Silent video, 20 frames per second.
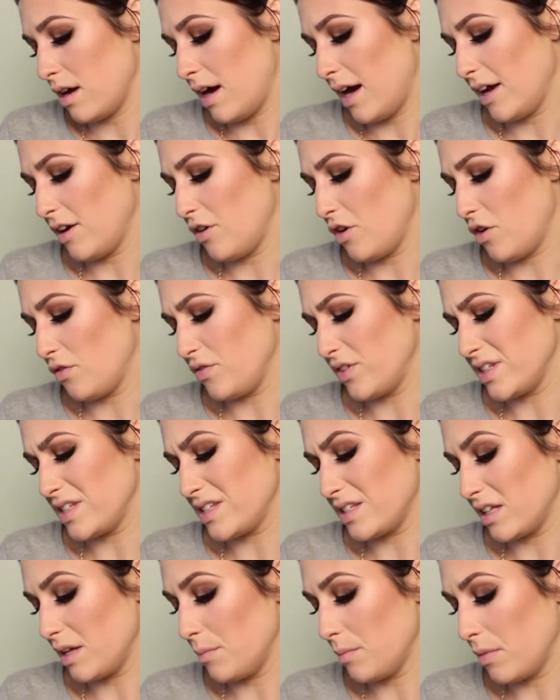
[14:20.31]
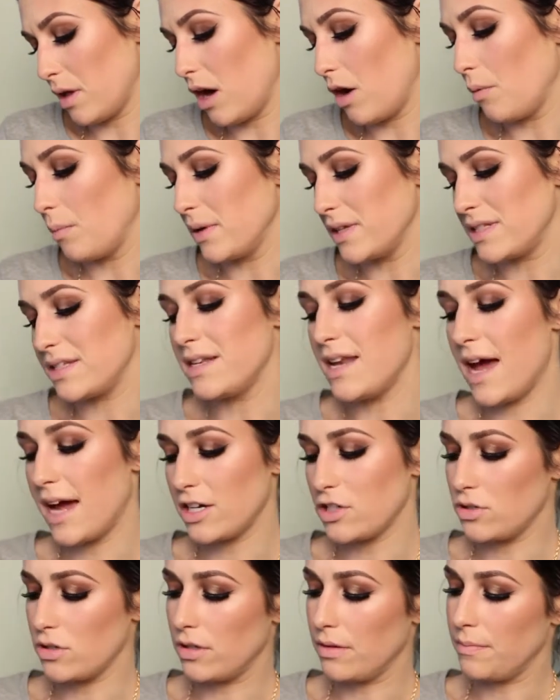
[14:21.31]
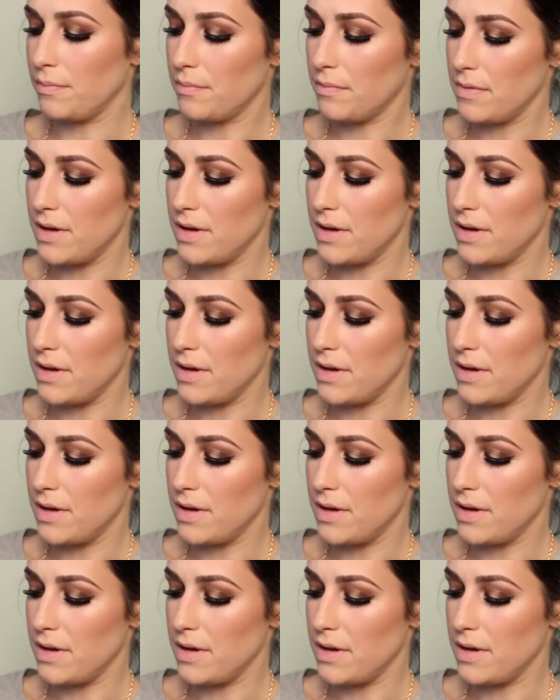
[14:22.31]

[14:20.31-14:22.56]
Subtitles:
I don't know if it's slim, oh it's natural.